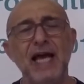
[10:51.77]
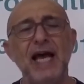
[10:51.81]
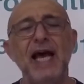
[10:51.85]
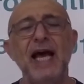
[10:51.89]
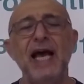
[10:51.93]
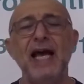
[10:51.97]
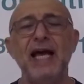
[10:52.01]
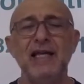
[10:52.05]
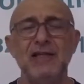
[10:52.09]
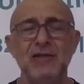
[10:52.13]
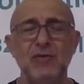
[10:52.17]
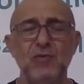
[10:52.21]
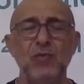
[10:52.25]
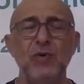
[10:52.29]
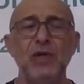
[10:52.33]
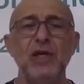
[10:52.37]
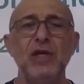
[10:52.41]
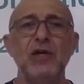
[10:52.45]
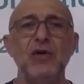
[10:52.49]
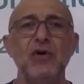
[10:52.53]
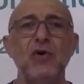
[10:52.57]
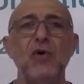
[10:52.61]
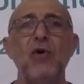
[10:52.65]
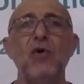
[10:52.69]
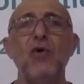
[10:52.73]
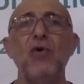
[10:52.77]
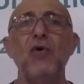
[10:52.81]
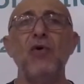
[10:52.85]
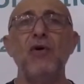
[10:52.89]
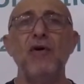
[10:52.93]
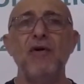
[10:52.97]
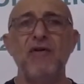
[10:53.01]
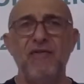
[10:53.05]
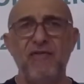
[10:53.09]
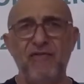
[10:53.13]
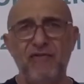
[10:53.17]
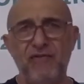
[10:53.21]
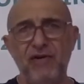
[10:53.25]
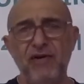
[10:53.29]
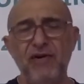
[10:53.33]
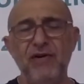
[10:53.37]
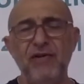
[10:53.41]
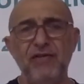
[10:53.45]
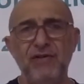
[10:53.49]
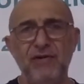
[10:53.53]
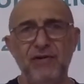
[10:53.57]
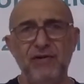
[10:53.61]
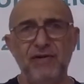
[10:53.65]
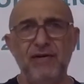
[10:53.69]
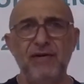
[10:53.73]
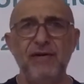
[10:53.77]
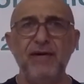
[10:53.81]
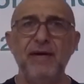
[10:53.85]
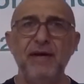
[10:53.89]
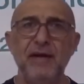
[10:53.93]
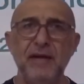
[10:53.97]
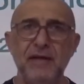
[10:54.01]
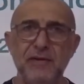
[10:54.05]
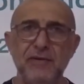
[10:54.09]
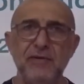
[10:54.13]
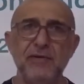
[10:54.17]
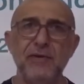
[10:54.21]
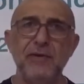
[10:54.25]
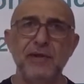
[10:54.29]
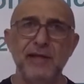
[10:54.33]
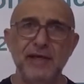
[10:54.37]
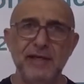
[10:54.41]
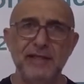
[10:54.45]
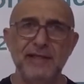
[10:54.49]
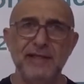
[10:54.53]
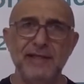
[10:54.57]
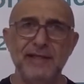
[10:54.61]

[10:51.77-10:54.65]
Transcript: as we go further into this.